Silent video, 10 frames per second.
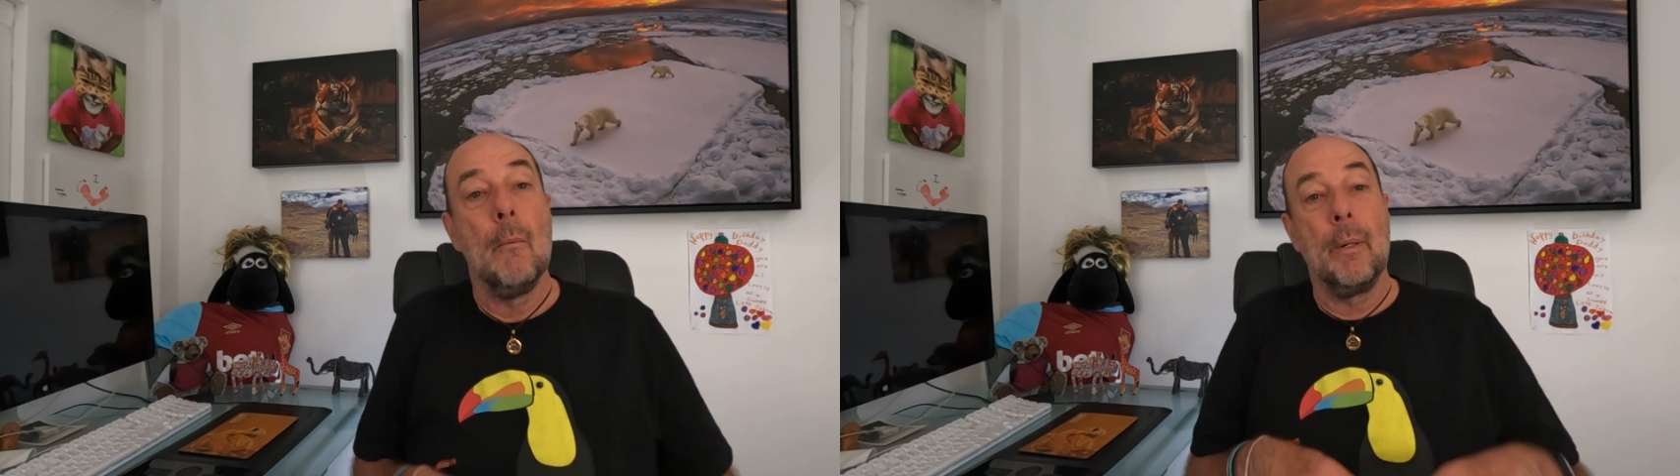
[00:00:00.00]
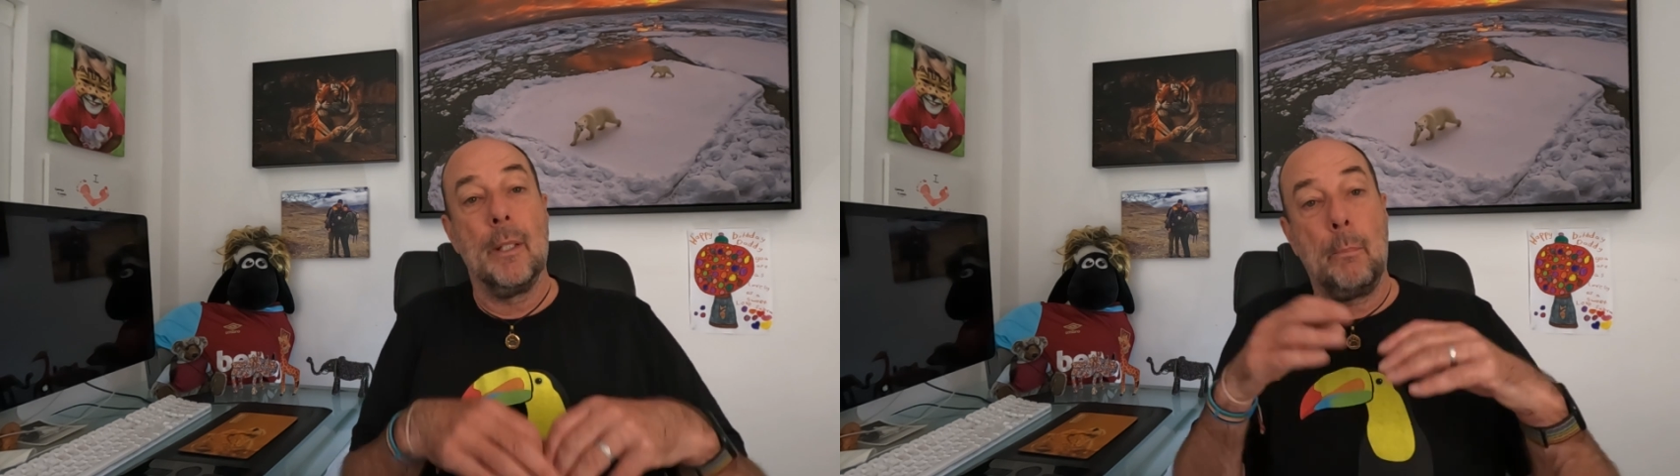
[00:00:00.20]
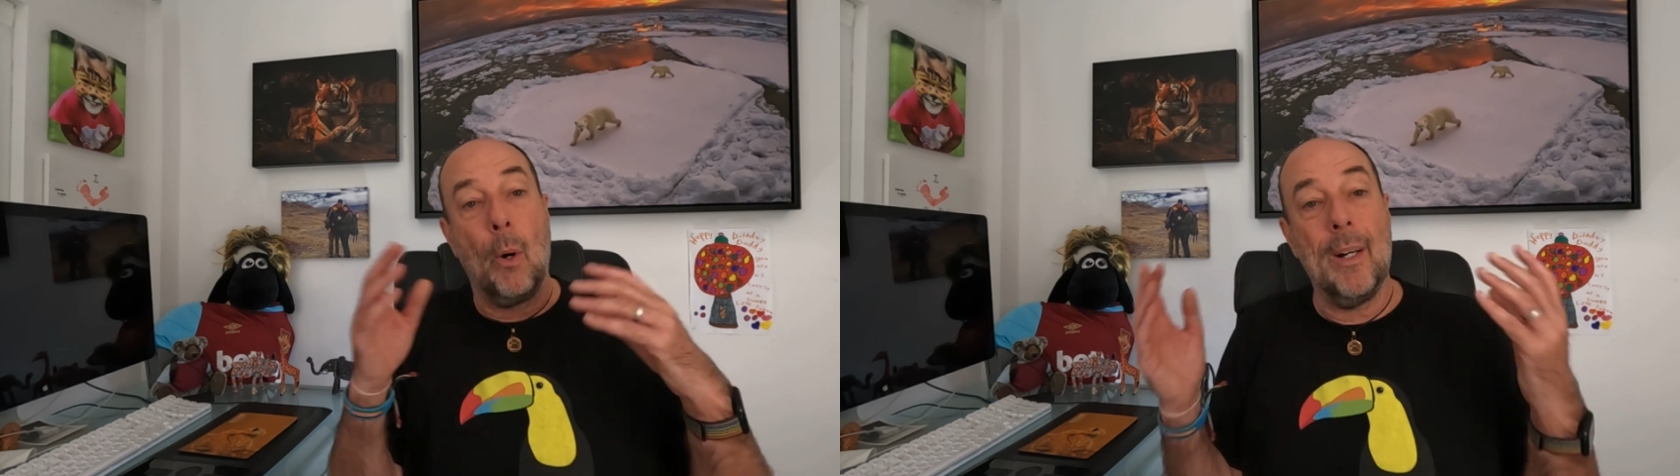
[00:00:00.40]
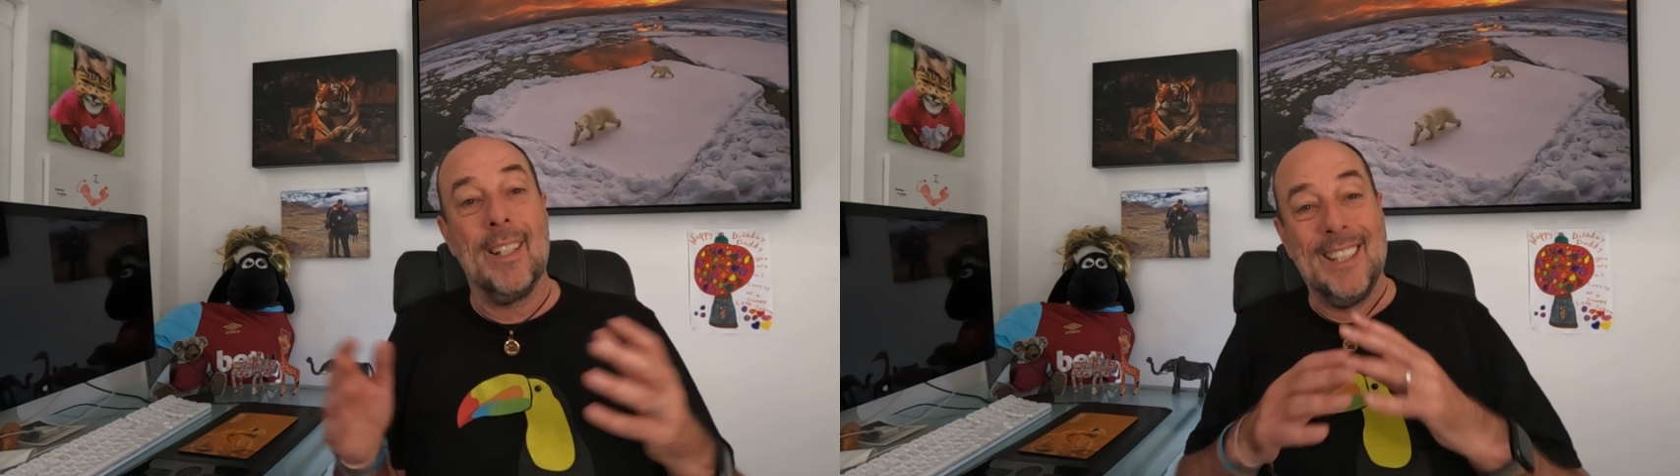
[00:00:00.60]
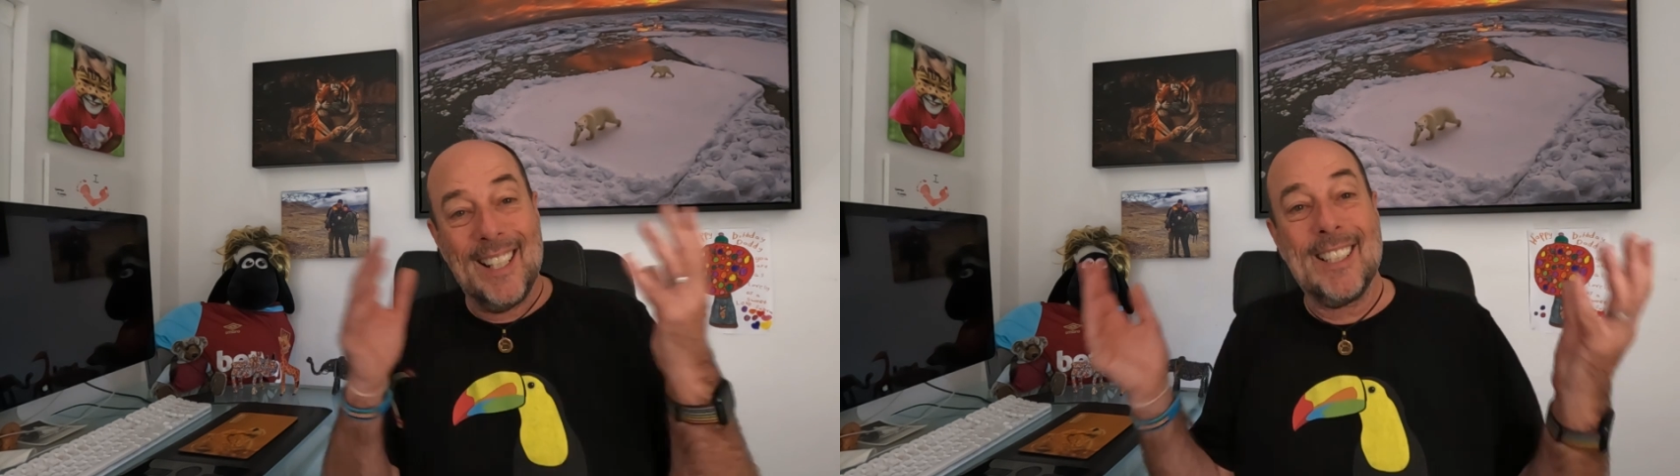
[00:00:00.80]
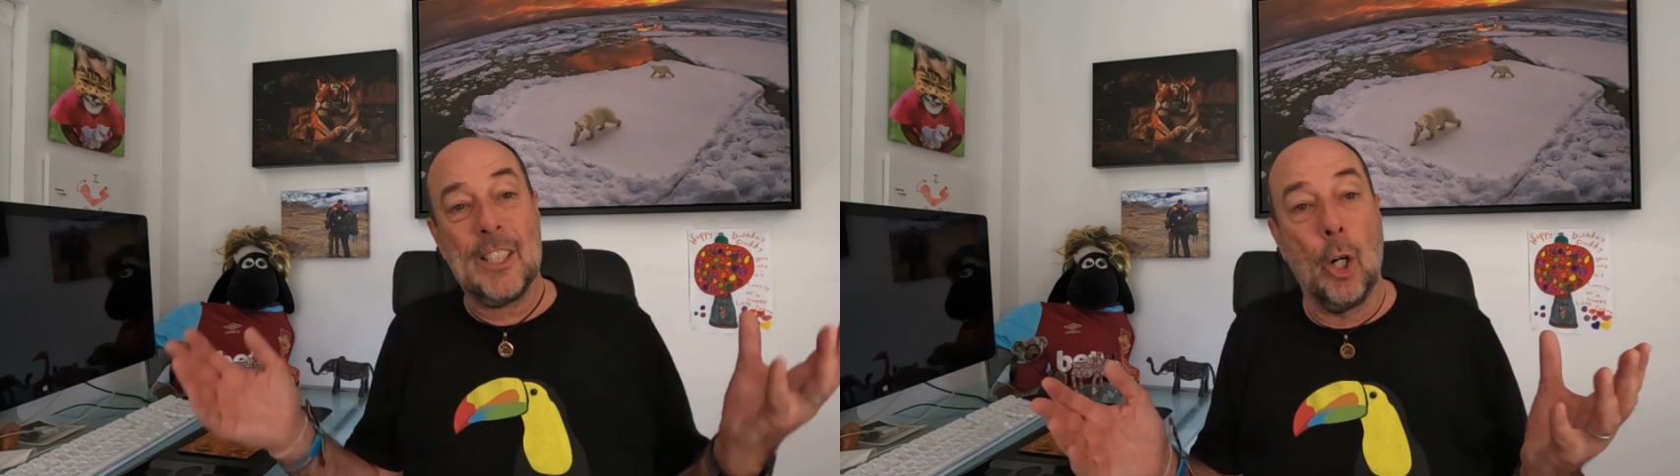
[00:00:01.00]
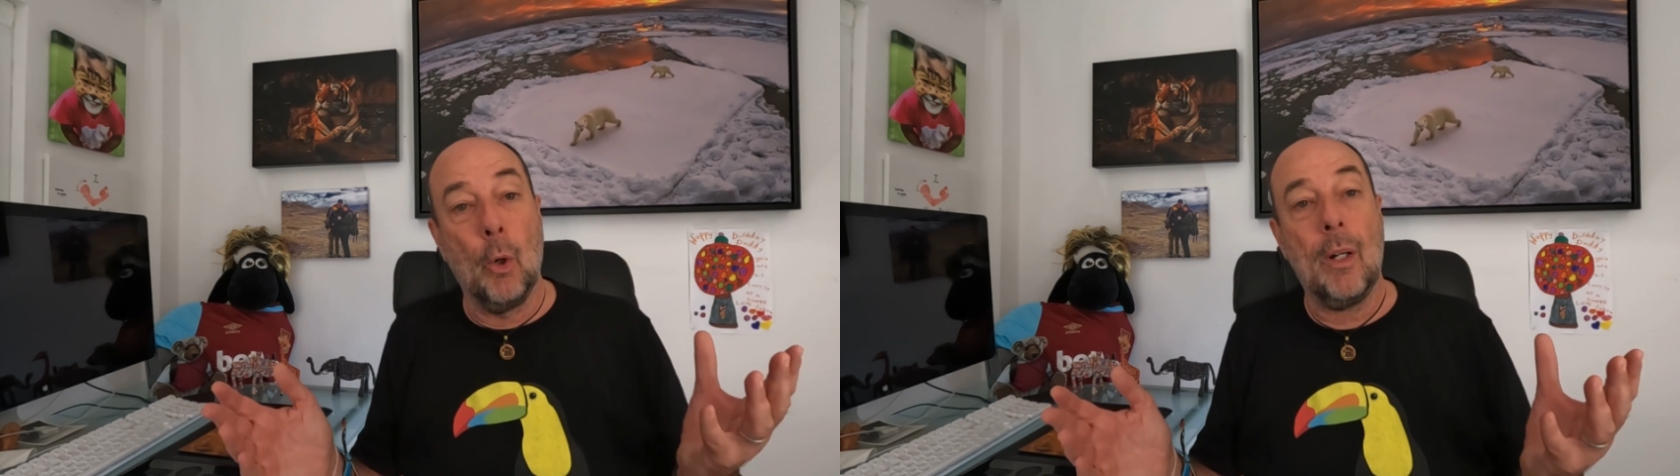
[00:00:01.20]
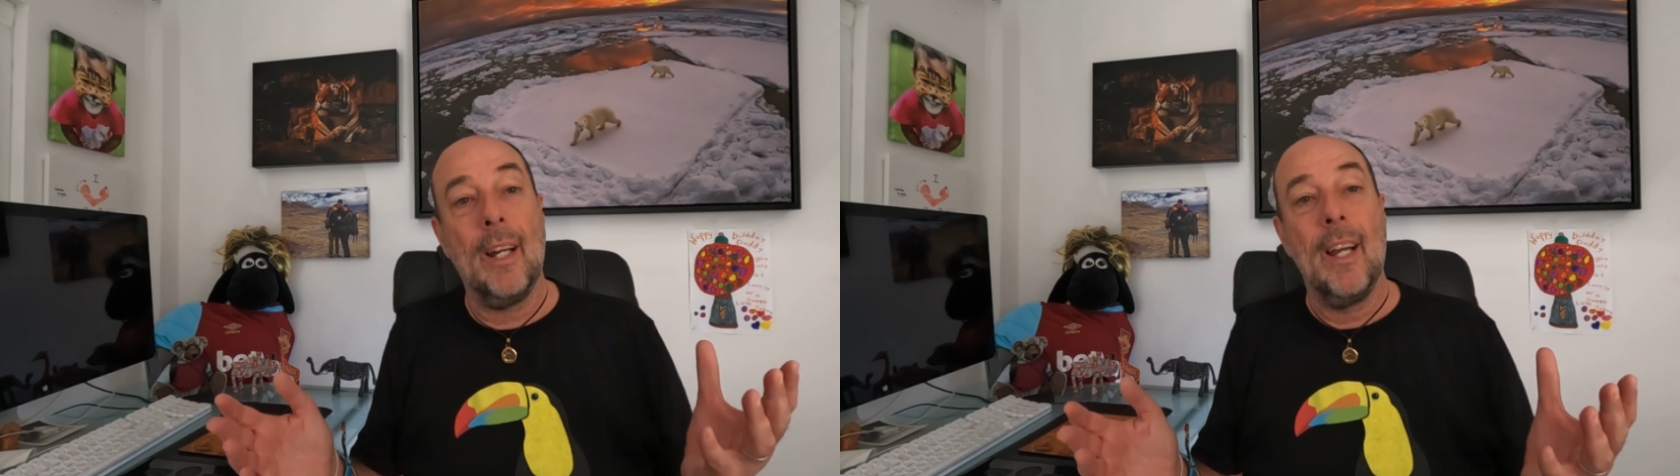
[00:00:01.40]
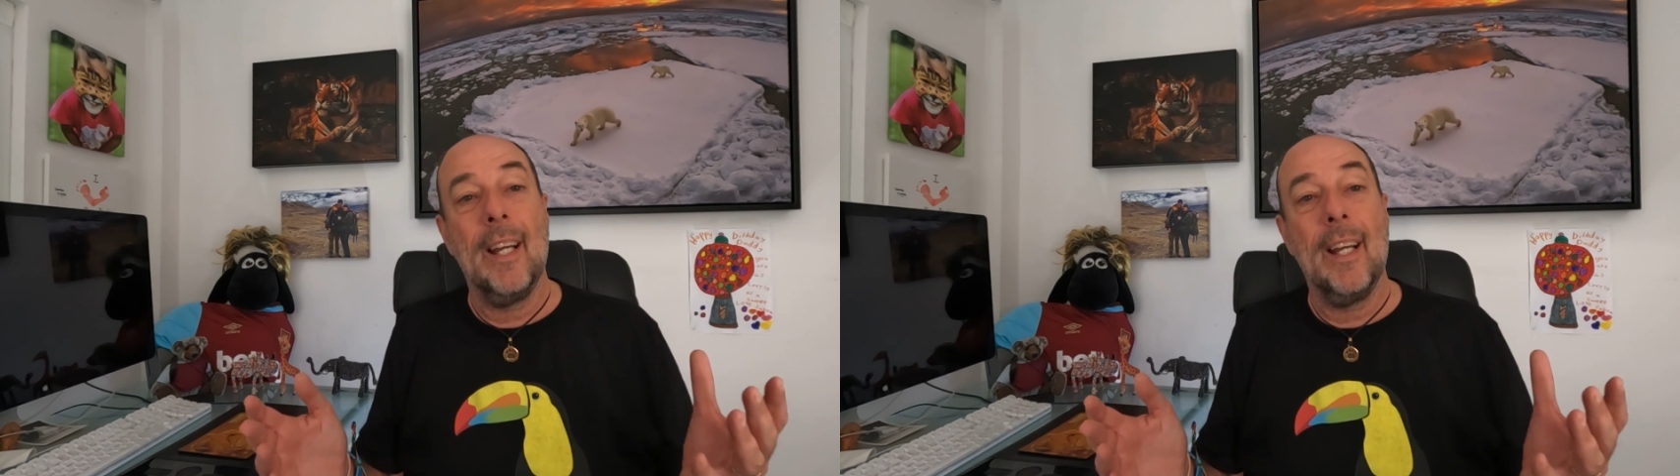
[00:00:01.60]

but the point of this talk